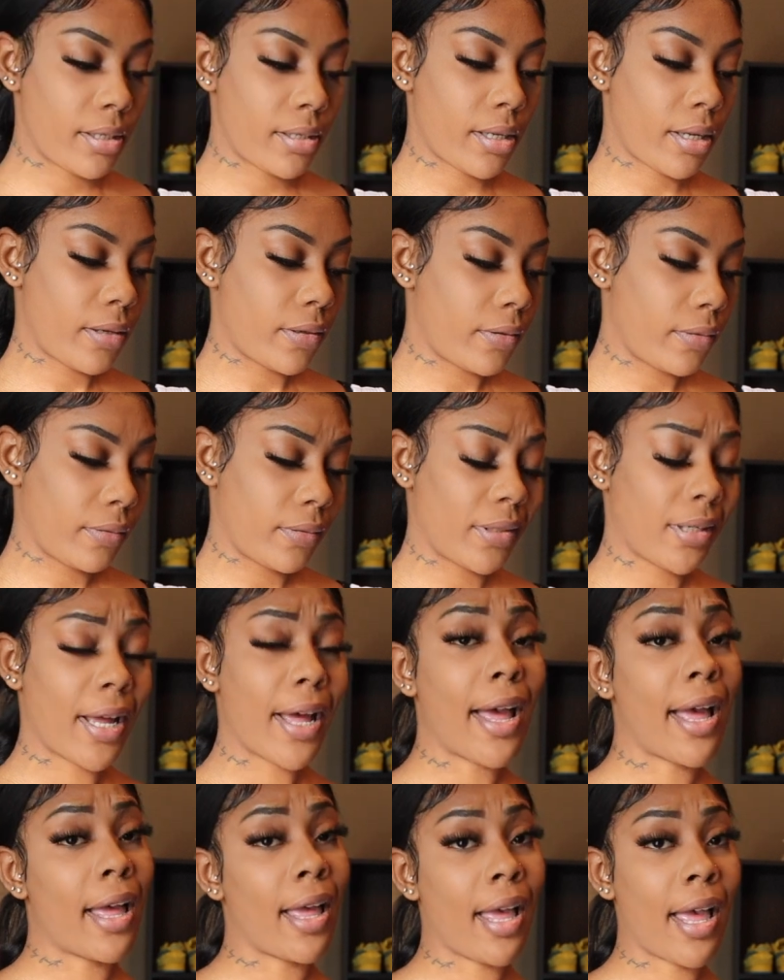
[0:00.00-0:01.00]
So,
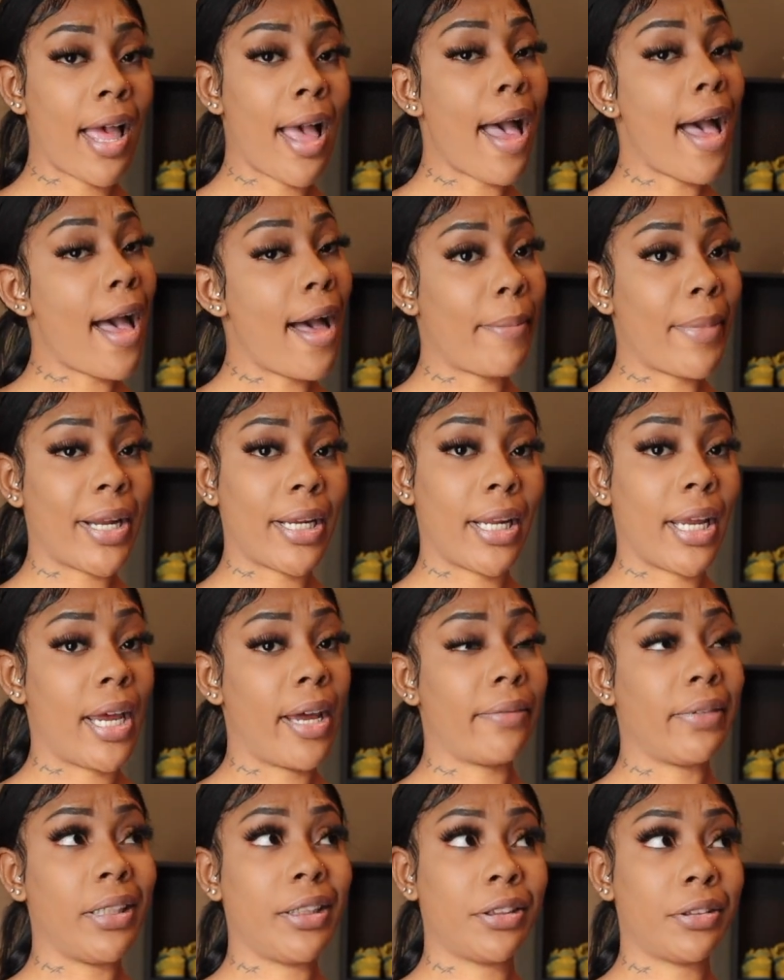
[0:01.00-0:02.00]
I'm about to
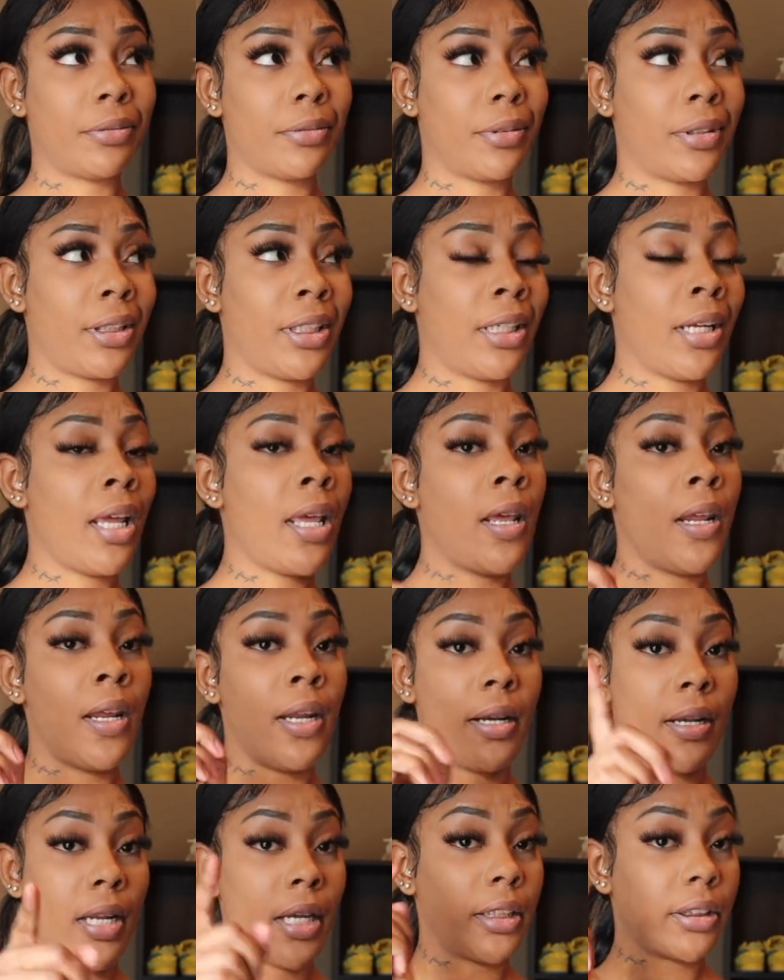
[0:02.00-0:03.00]
have these on
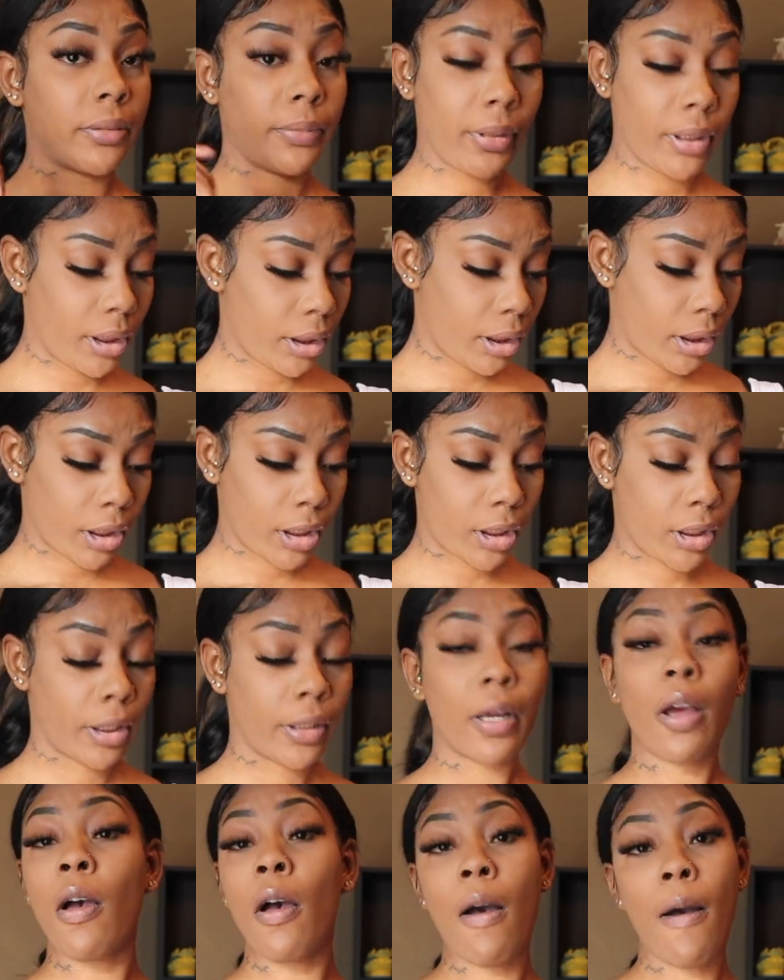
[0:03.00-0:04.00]
next weekend
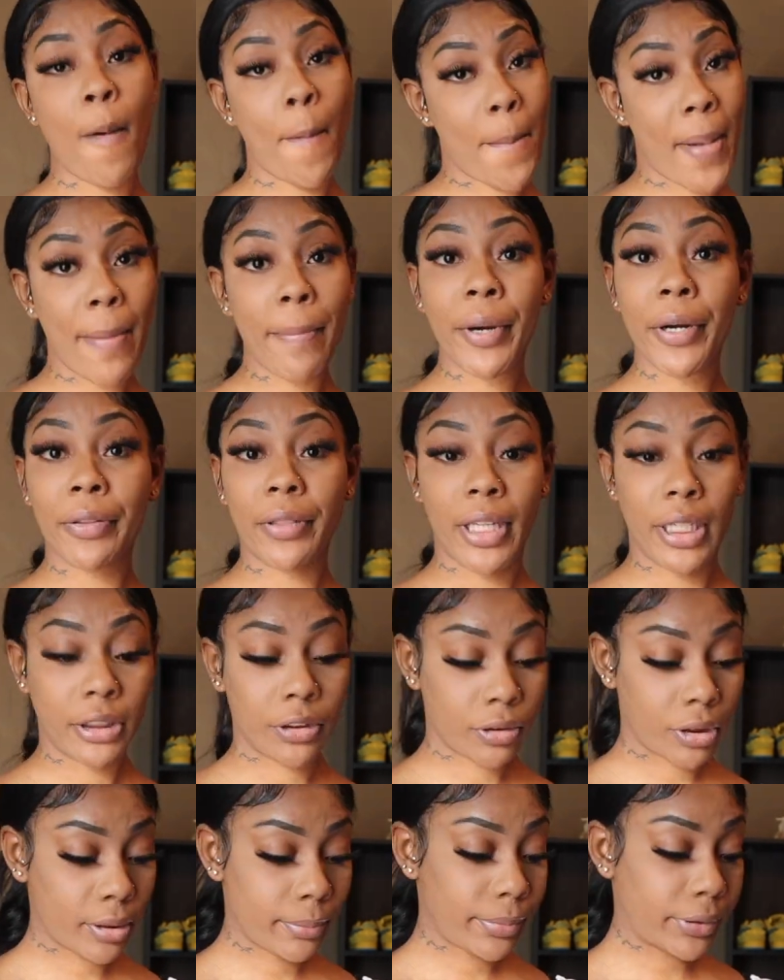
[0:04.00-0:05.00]
on my birthday
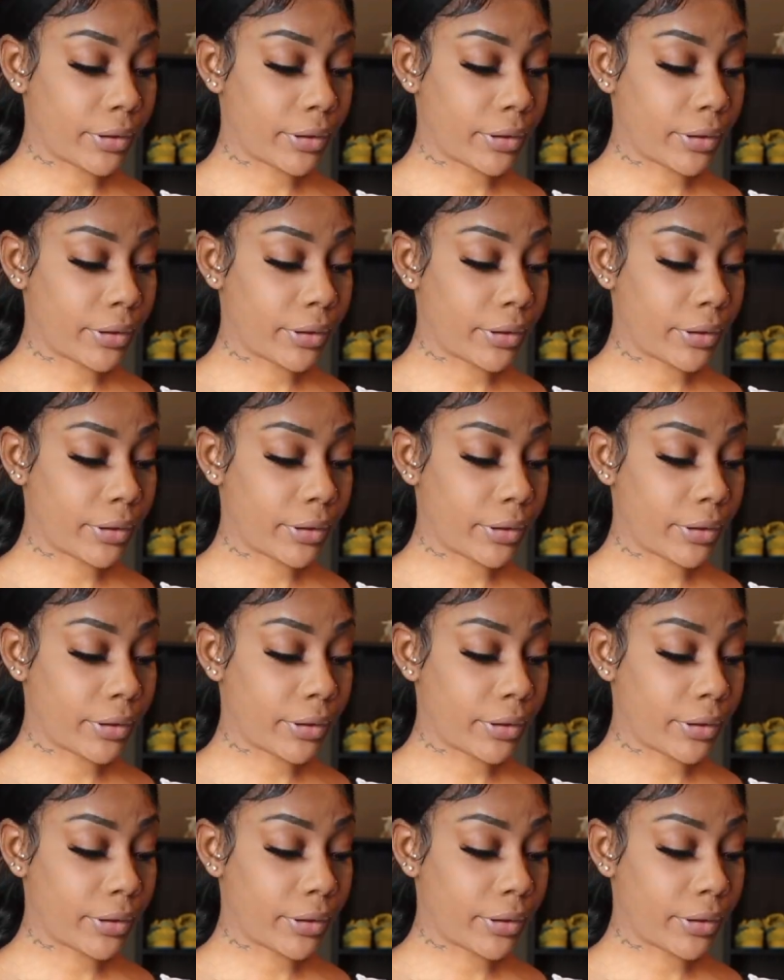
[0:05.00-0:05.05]
trip.